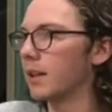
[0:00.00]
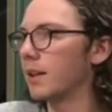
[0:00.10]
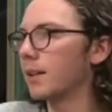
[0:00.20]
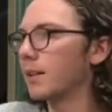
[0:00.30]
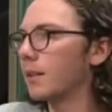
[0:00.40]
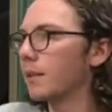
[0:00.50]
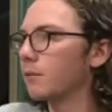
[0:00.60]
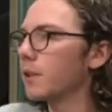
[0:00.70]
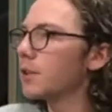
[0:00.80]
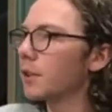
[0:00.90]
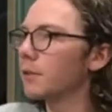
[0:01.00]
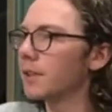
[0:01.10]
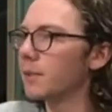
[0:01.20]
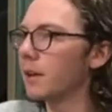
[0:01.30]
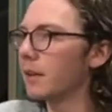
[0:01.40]
And then it
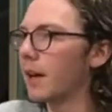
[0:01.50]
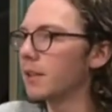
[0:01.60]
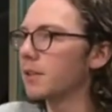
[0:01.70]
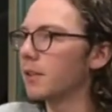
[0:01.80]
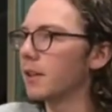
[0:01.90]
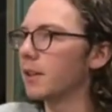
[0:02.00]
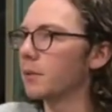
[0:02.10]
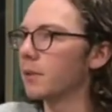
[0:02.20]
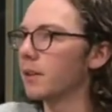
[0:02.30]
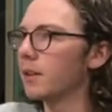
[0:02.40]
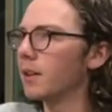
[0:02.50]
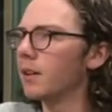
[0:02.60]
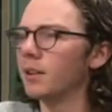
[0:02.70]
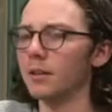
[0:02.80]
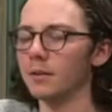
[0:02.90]
resurfaced about last year, I think,
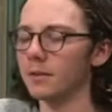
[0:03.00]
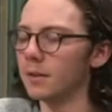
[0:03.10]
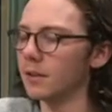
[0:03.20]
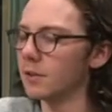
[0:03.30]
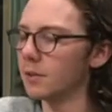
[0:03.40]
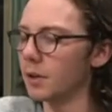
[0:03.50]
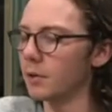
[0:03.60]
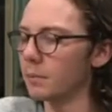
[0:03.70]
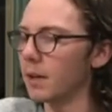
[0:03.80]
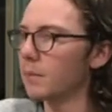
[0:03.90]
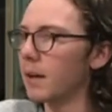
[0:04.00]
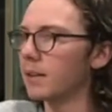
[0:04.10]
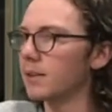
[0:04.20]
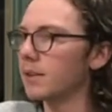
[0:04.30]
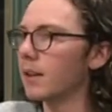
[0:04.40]
a year or two ago with Mike
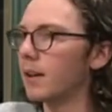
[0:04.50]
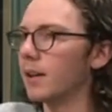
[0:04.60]
Pence,